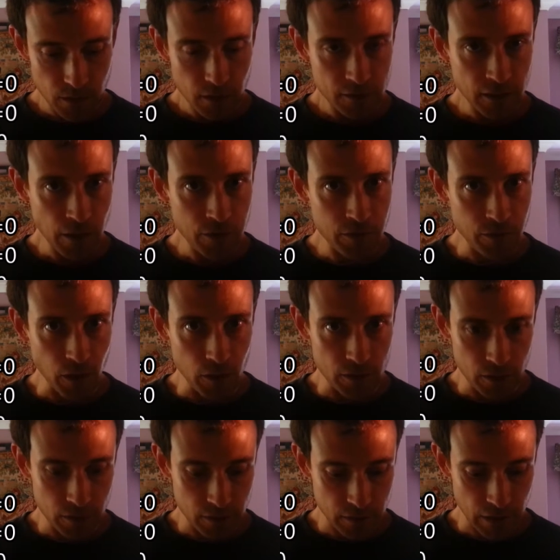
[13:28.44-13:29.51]
7
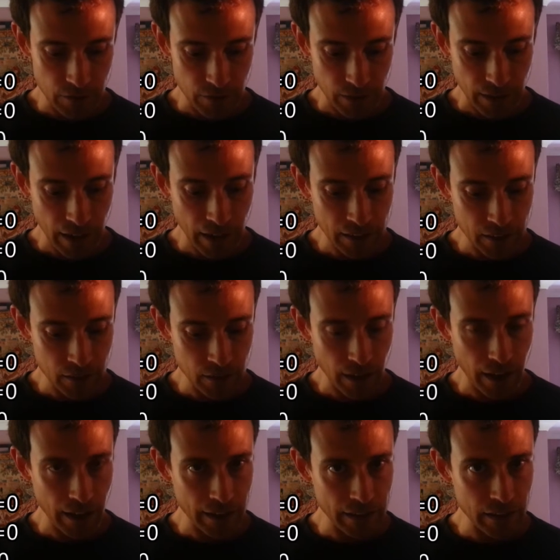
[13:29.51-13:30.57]
voters give candidate
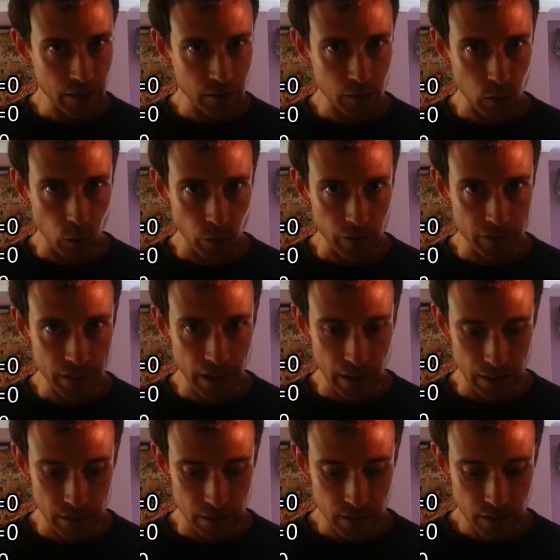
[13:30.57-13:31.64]
A a score of
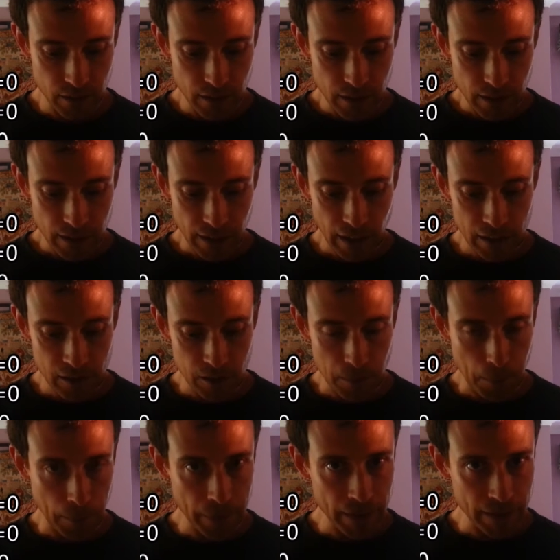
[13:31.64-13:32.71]
10,
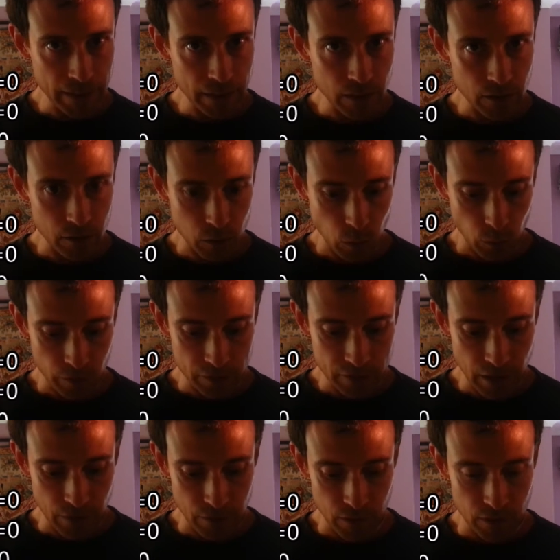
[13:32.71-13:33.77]
candidate B a score of
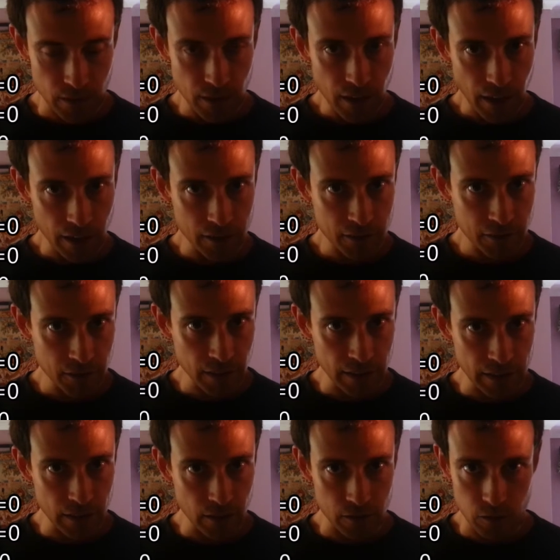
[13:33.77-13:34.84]
7, and
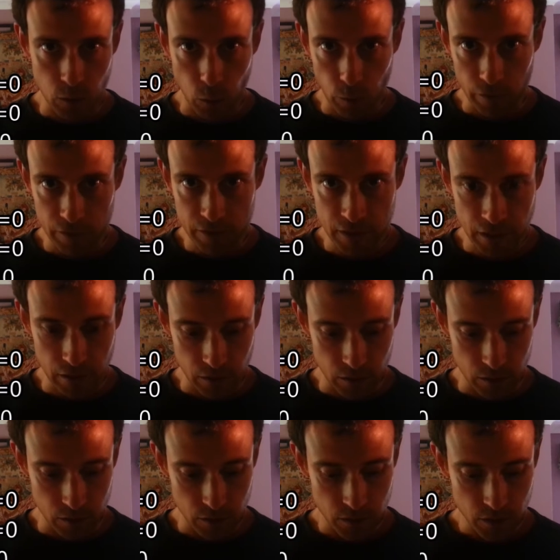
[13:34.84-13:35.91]
C a score of
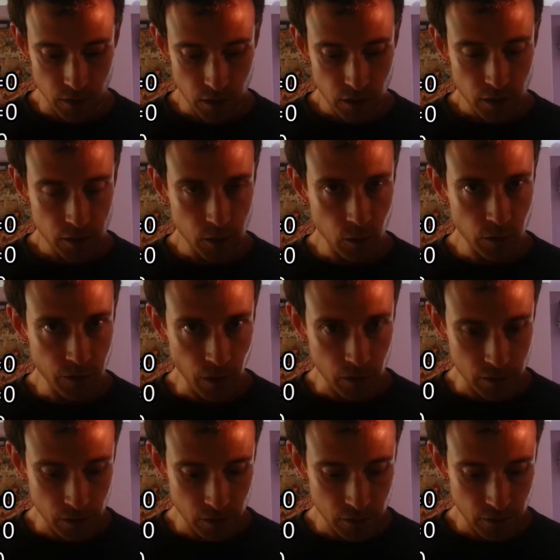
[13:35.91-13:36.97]
0. 2
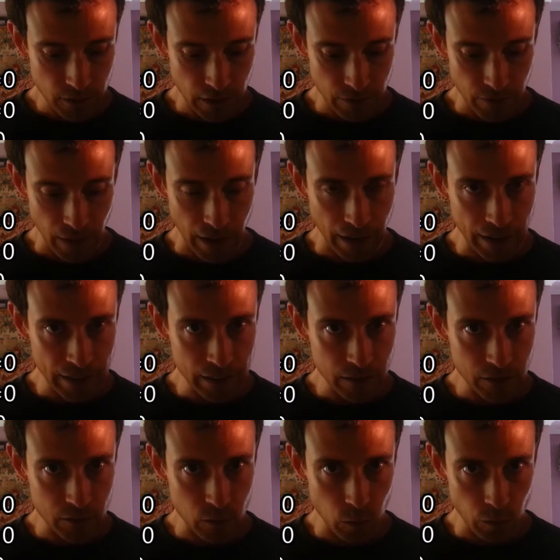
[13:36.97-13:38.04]
voters give A
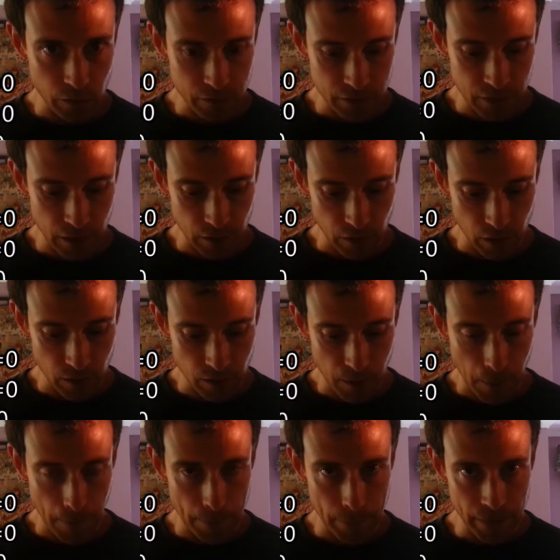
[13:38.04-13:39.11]
a score of 0,
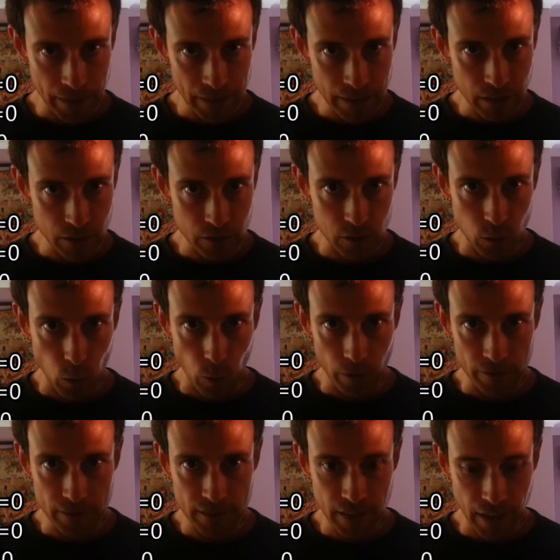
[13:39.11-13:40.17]
B a score
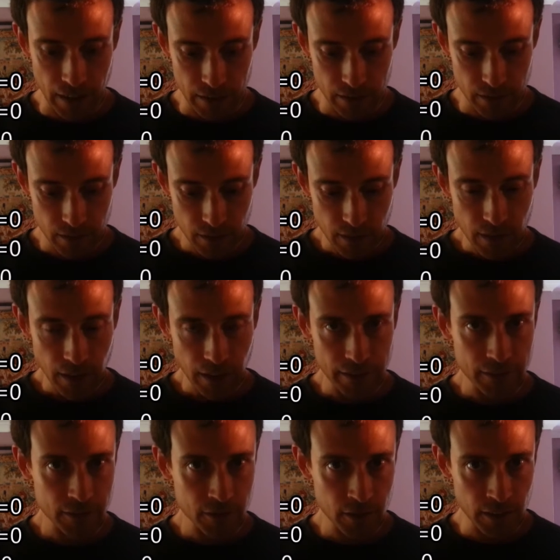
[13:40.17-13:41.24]
of 10,
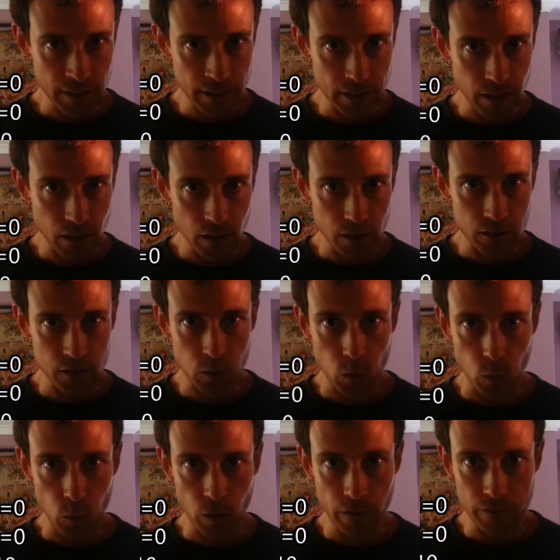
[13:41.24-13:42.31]
and C a
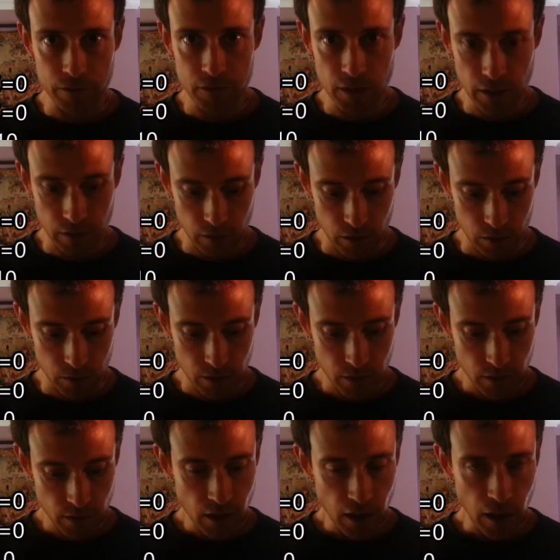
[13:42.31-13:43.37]
score of 0.
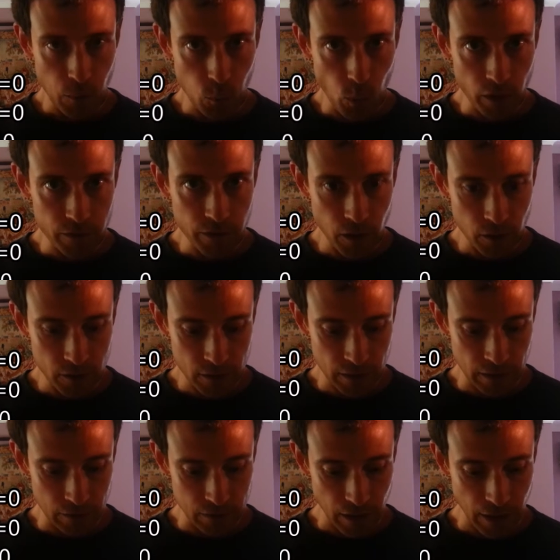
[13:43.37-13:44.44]
And 1 voter
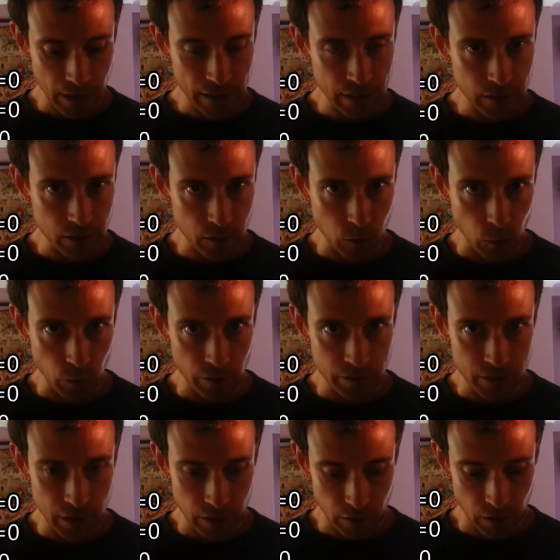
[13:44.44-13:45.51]
gives A a score of
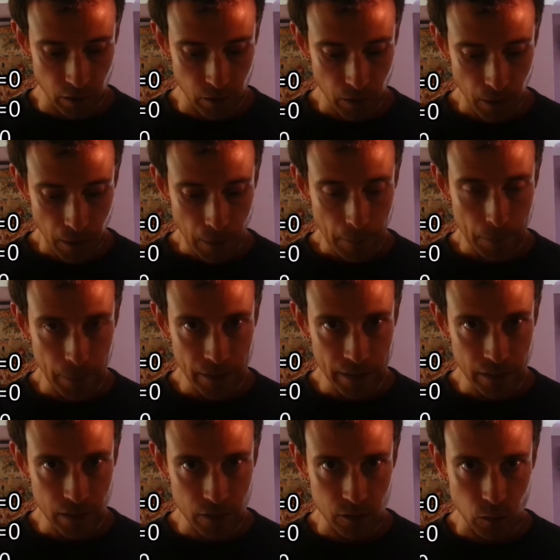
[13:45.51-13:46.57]
0,
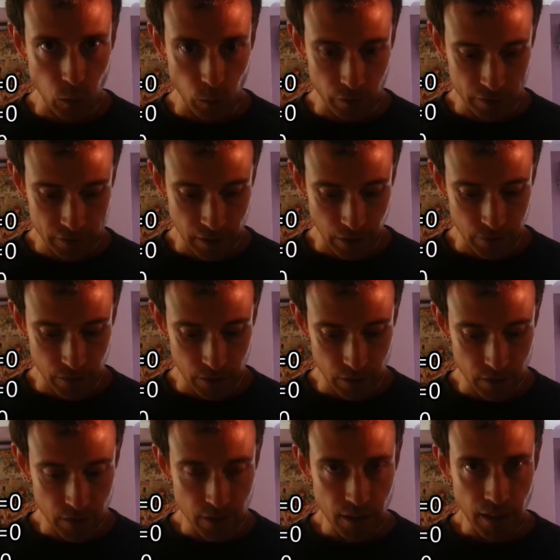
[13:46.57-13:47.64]
B a score of
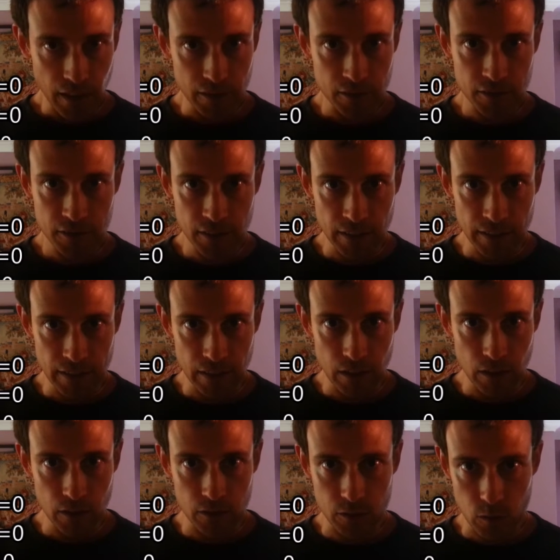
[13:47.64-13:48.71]
7, and C
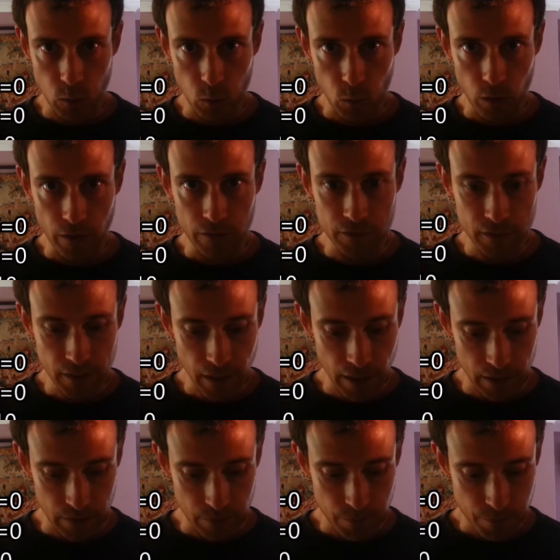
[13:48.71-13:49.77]
a score of
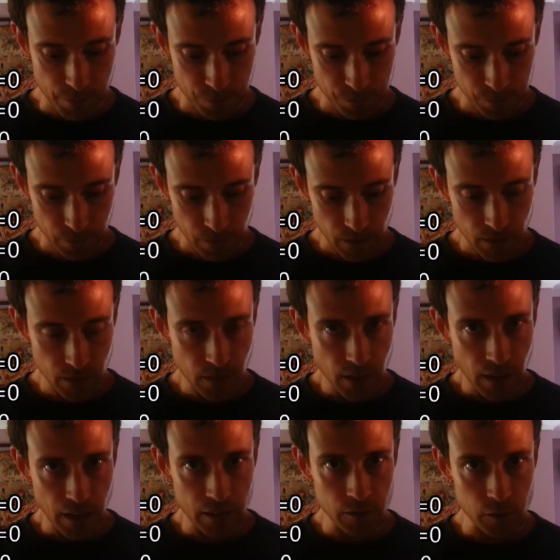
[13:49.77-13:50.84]
10.
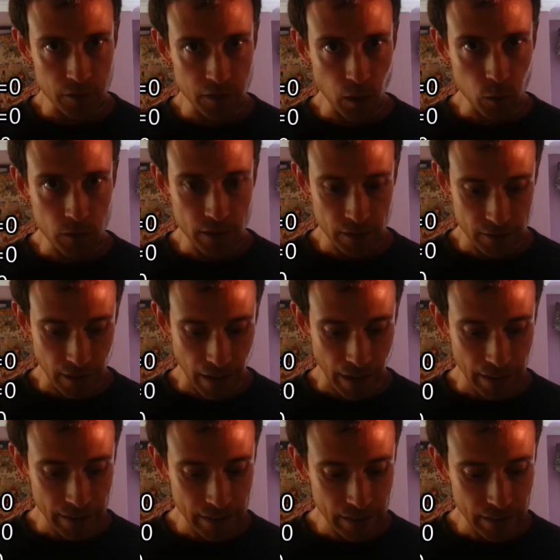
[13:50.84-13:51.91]
And the result is that
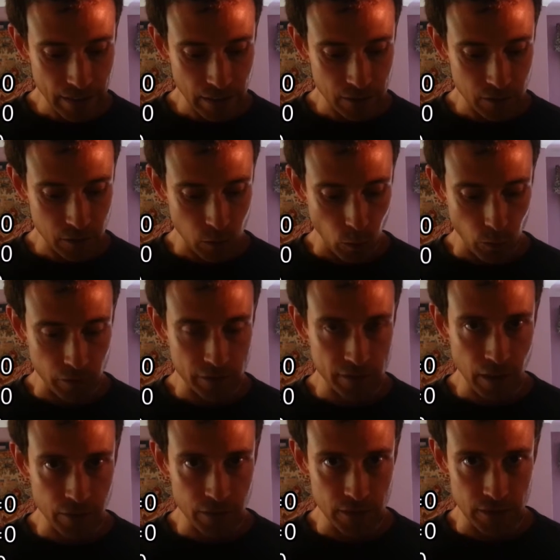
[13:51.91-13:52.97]
A gets a score of
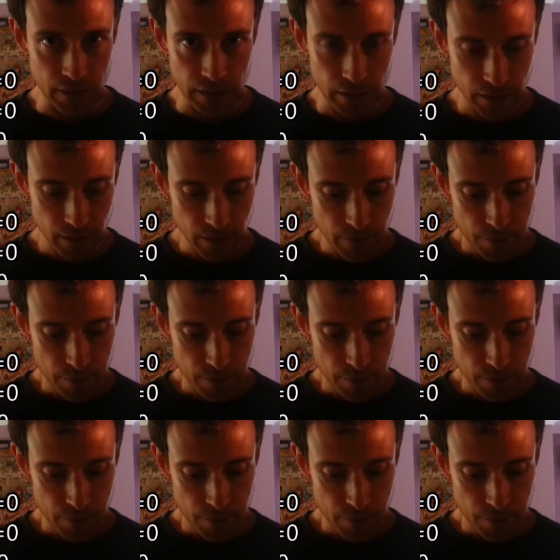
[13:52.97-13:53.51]
70,